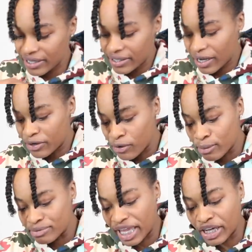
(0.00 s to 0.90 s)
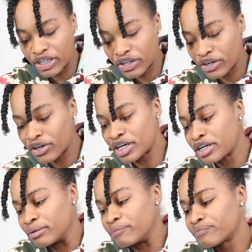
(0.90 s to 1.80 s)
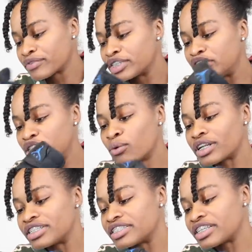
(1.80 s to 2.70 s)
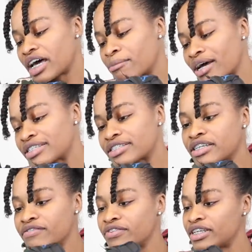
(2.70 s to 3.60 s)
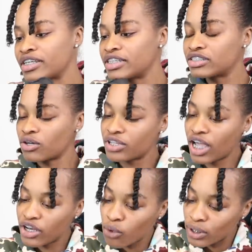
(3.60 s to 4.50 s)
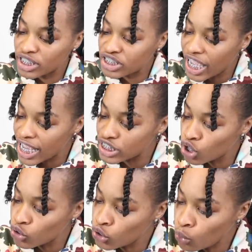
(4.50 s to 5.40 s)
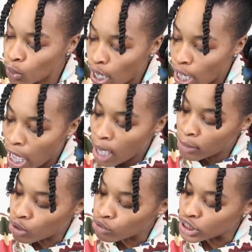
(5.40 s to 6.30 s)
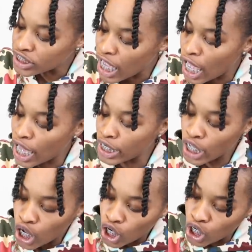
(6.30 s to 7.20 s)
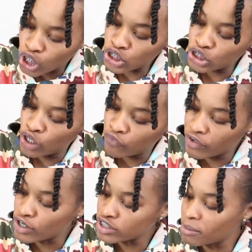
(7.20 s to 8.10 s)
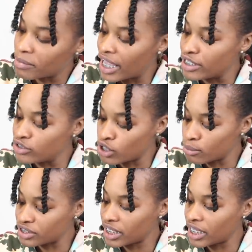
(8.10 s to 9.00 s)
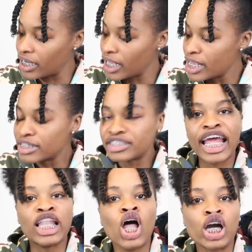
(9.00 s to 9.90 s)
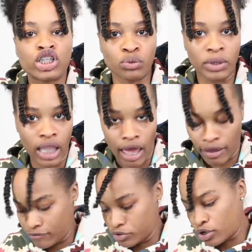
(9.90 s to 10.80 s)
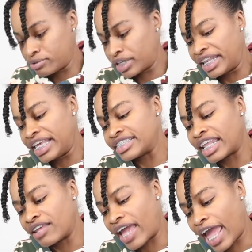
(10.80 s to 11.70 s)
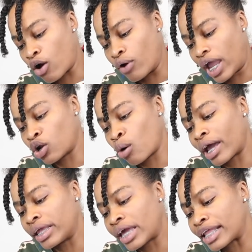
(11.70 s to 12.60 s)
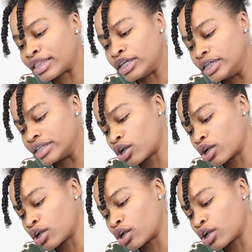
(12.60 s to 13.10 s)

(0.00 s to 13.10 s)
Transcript: Y'all know what I'm saying? Hooking her up. She want to design my stuff. So y'all know what little Jazz gonna do? I'm gonna design her stuff. Give her some of that, you know what I'm saying? That luxury life, you know what I'm saying? These ain't even out. Ain't nobody got these.